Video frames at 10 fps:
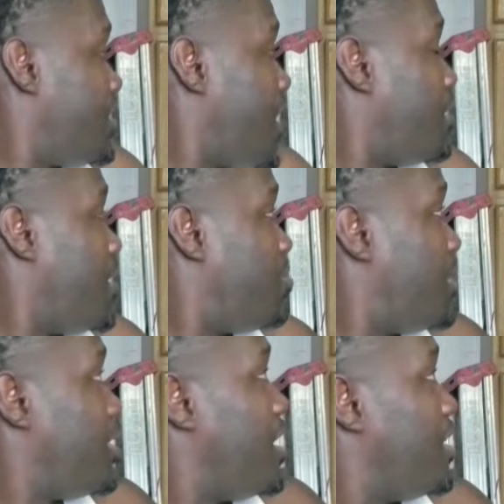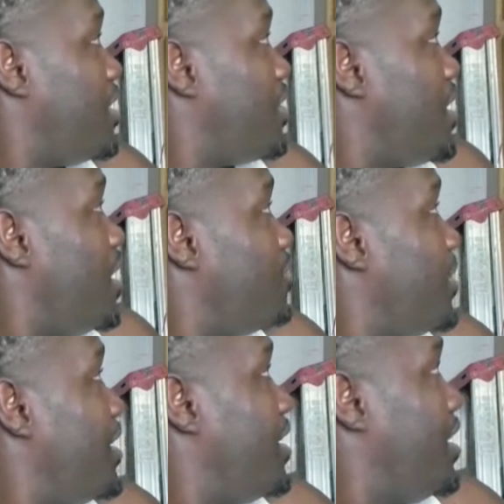old kitchen cabinet I put together in the
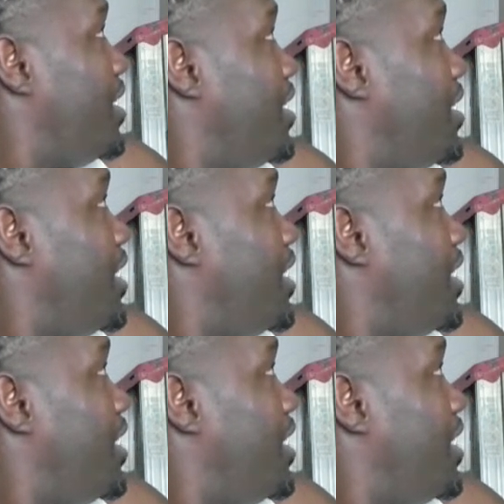garage. But